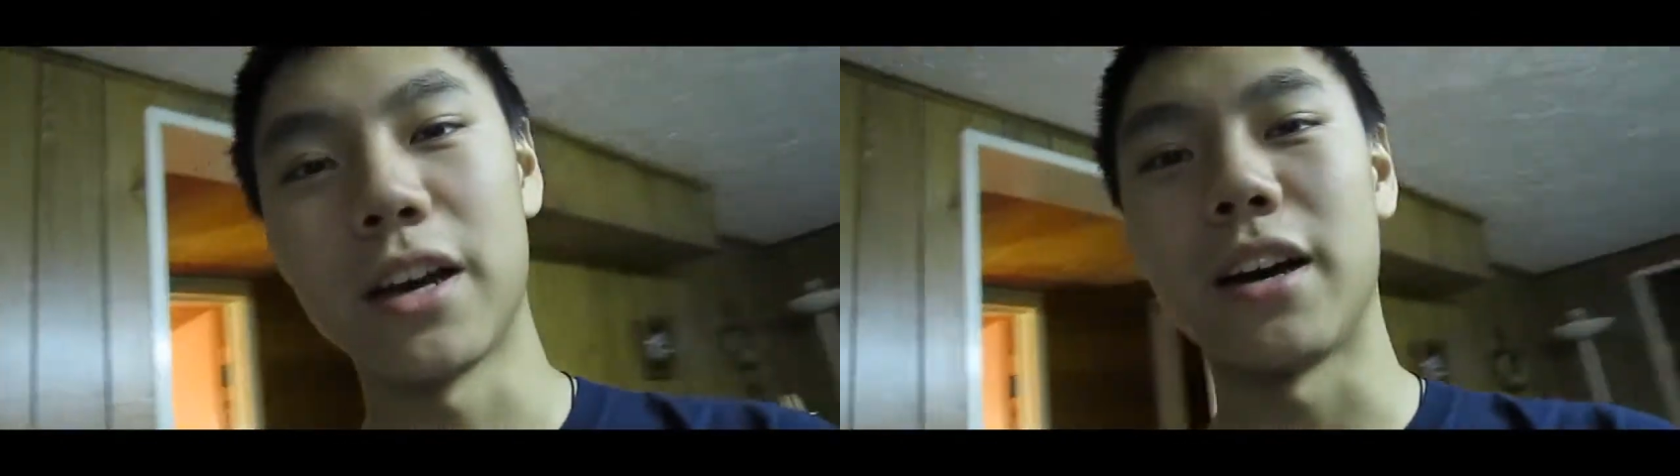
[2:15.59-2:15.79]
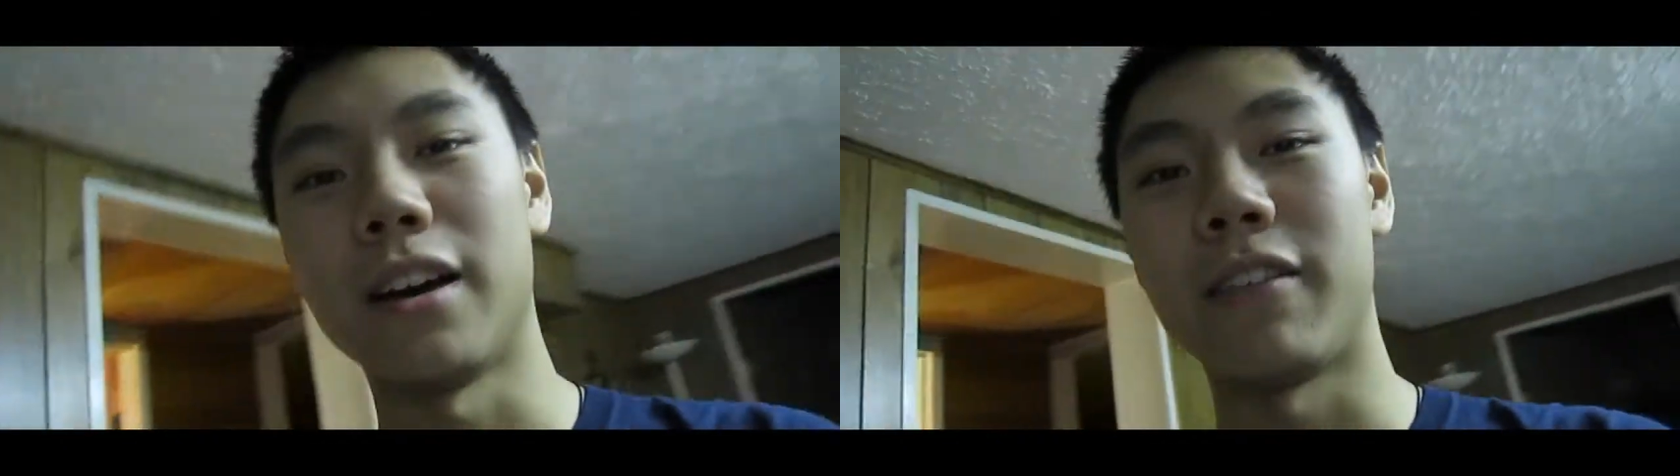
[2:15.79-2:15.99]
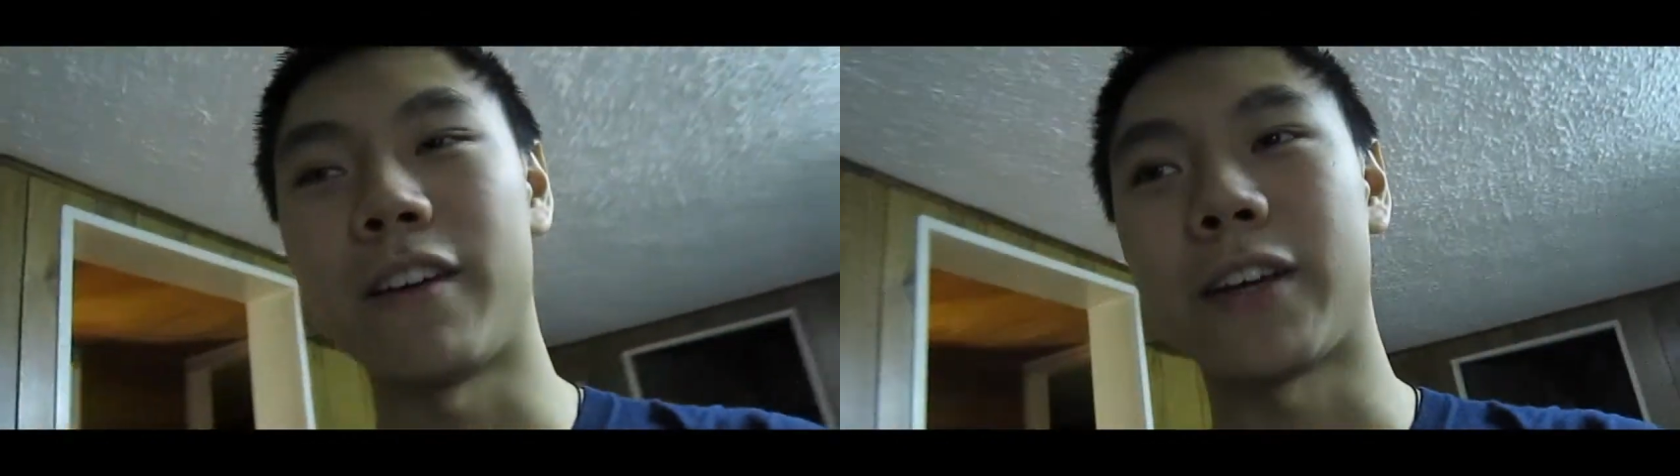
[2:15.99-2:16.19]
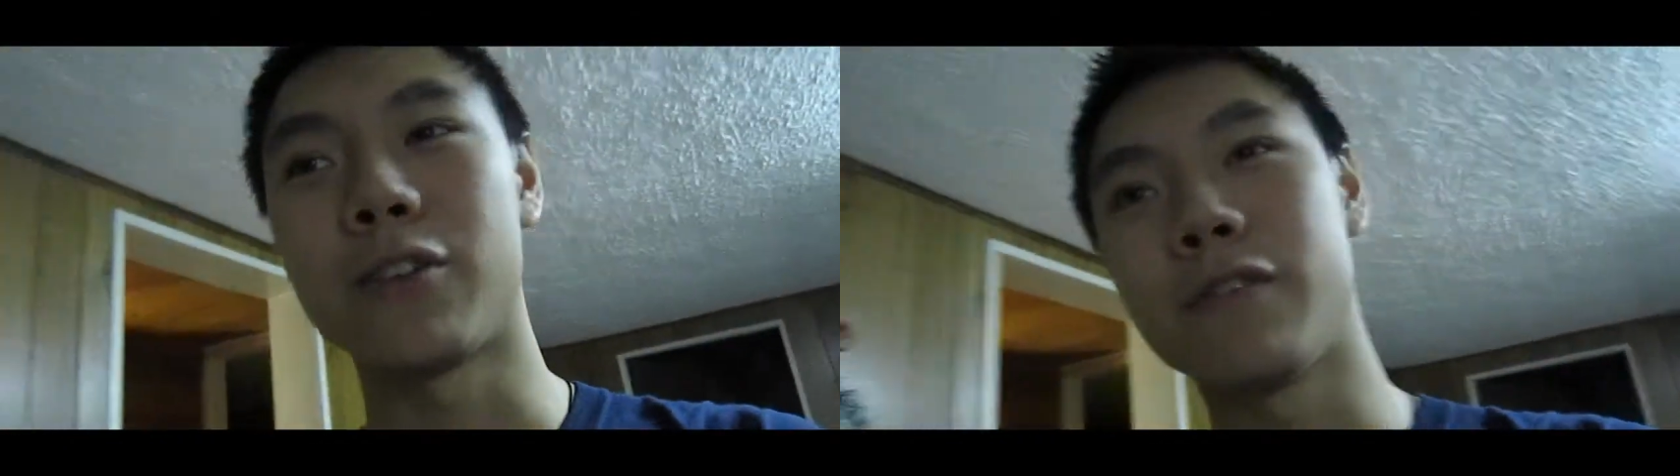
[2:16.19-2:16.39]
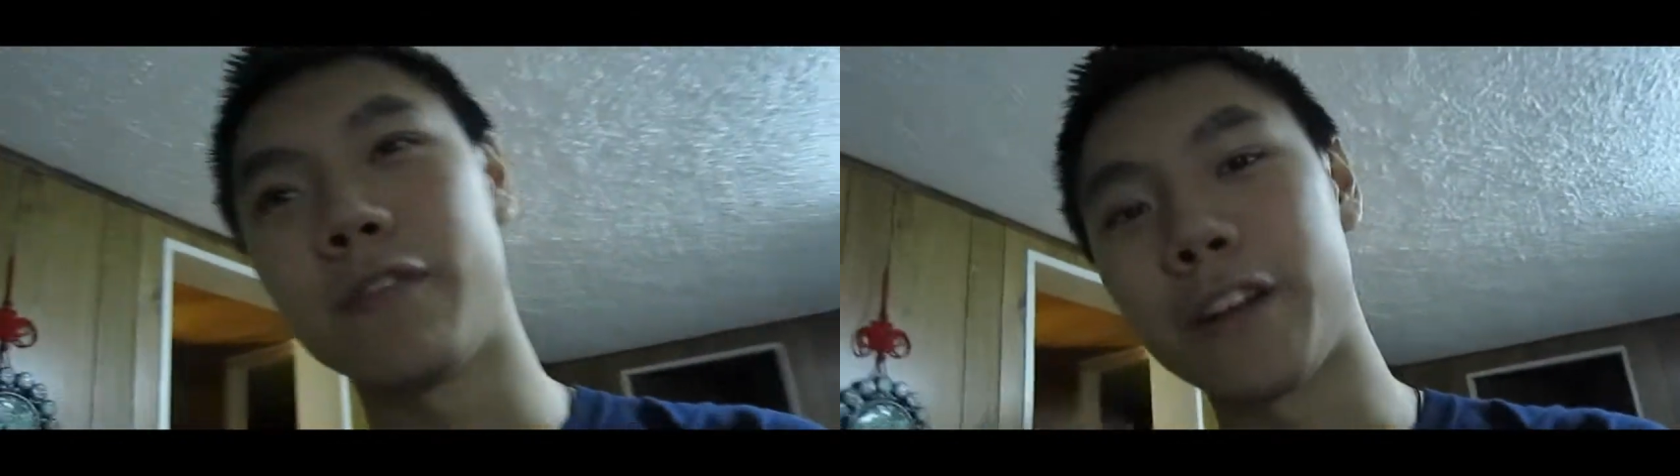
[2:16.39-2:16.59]

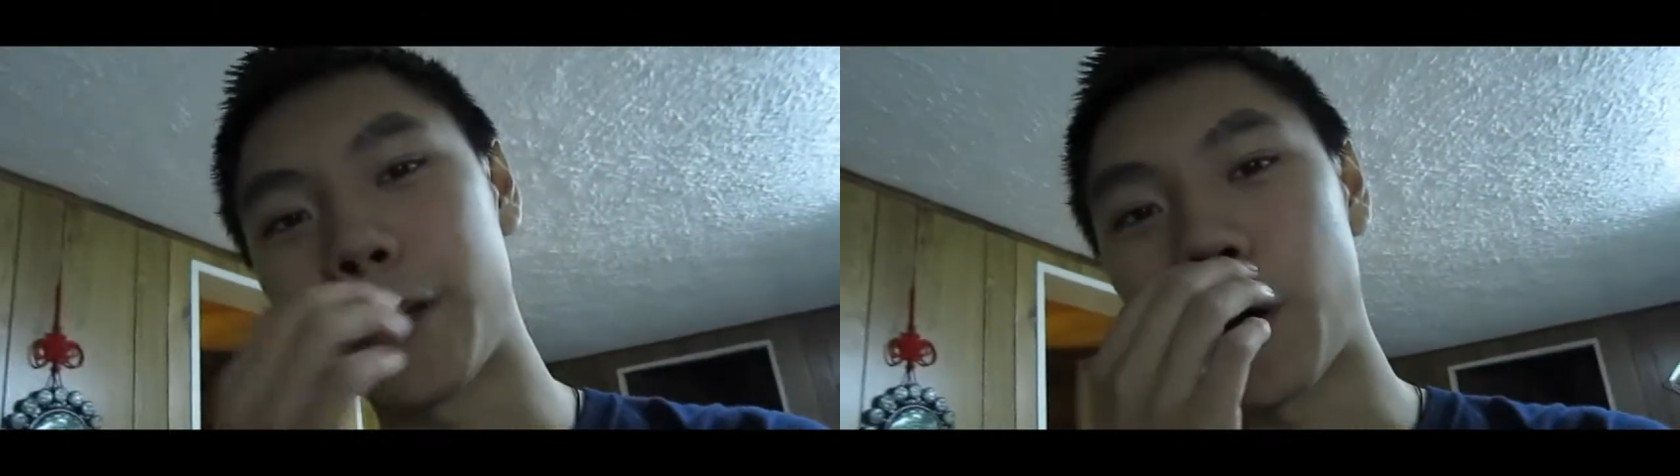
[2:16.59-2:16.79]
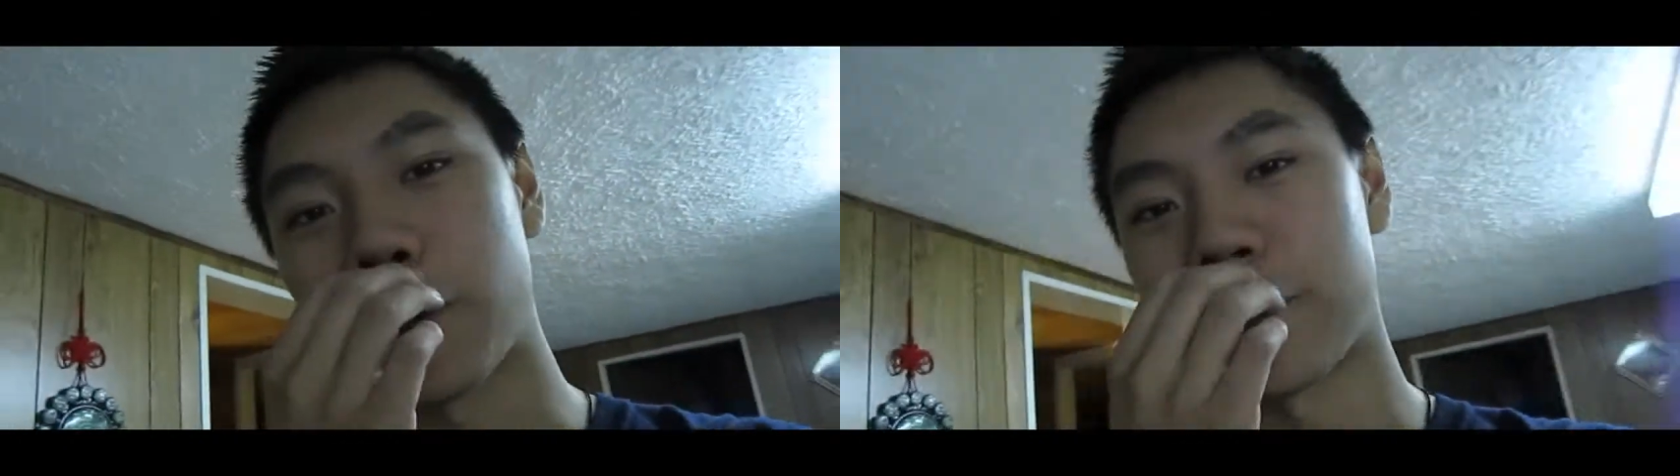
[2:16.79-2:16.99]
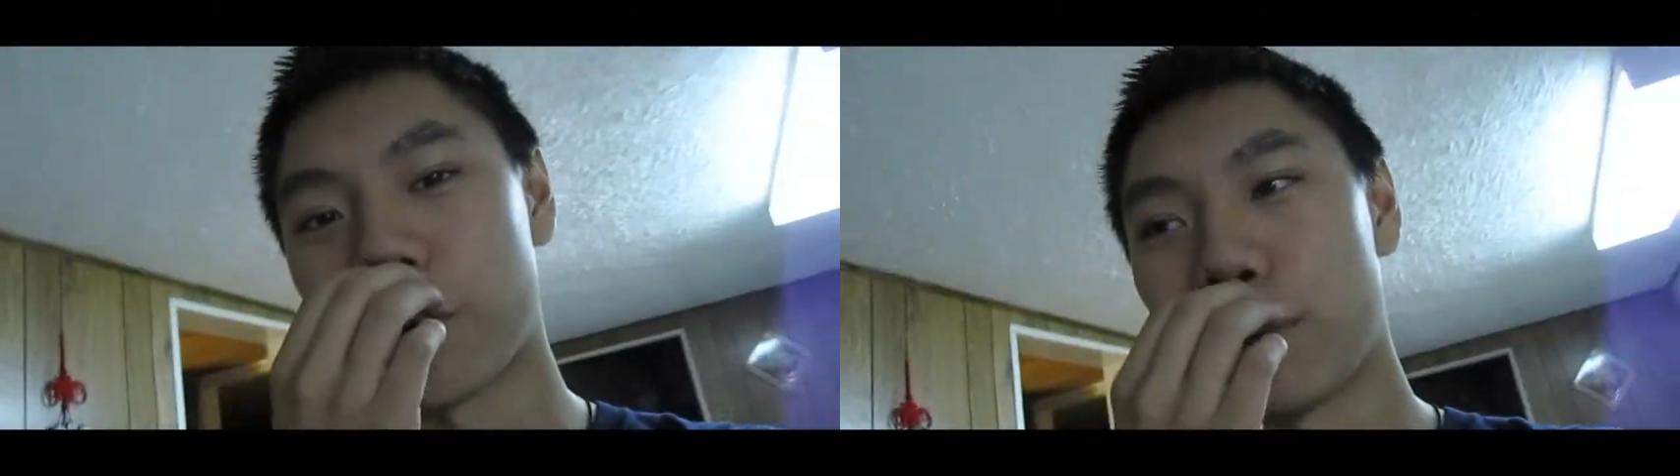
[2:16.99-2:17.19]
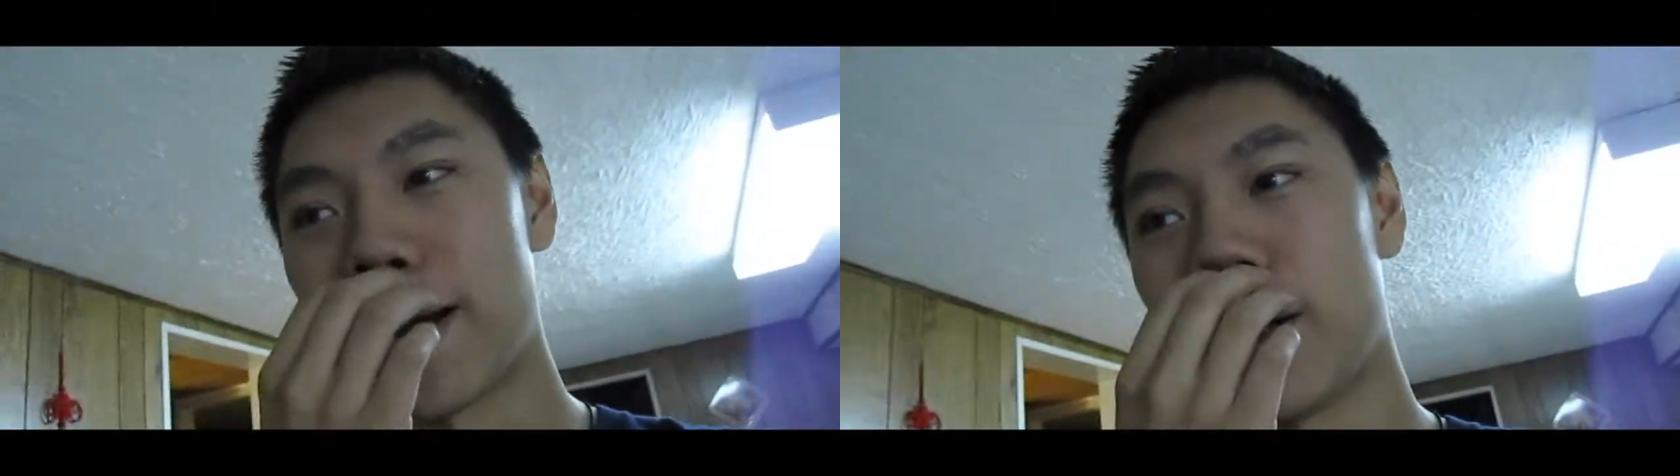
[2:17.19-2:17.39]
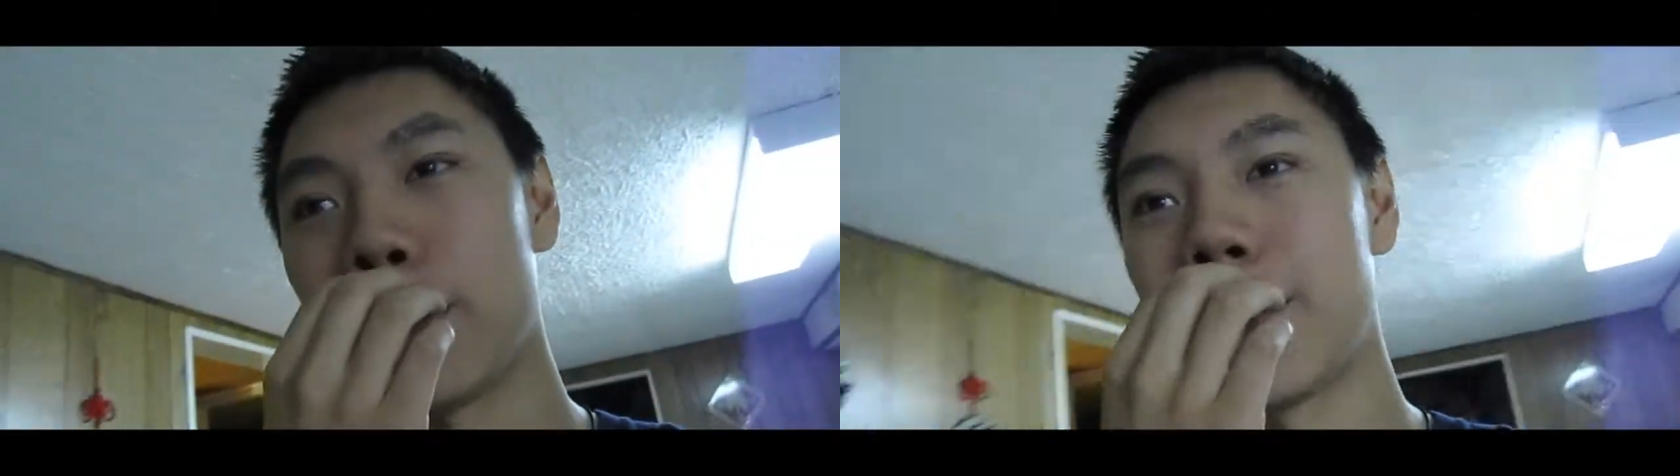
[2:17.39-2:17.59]
Vancouver video for a
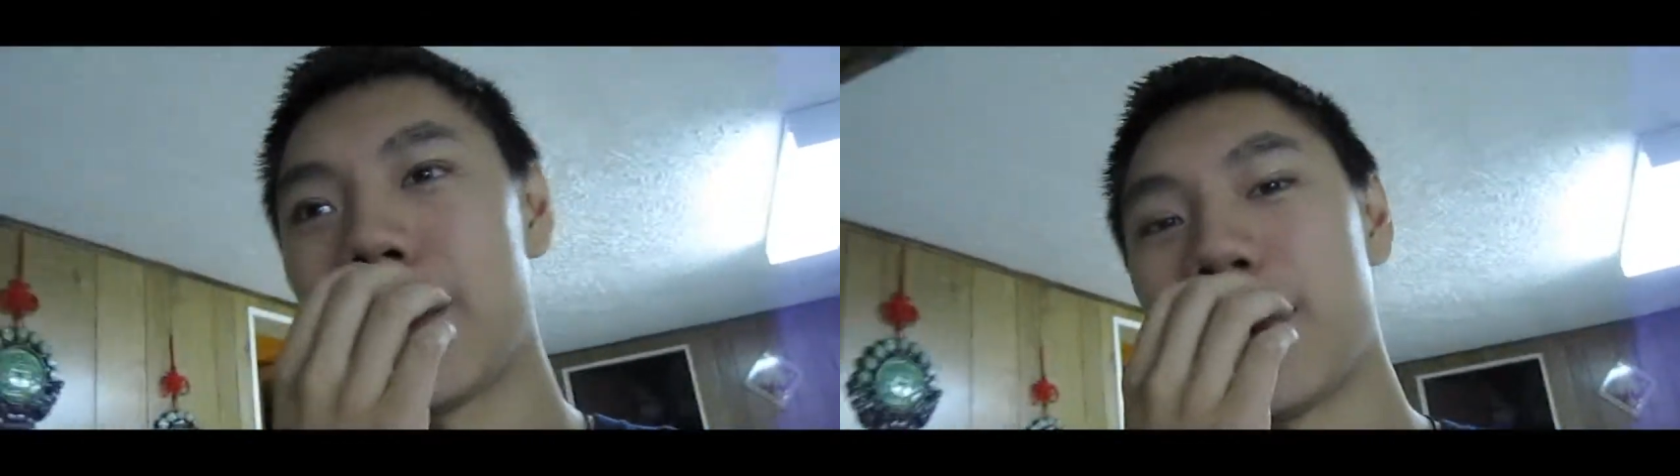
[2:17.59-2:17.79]
while,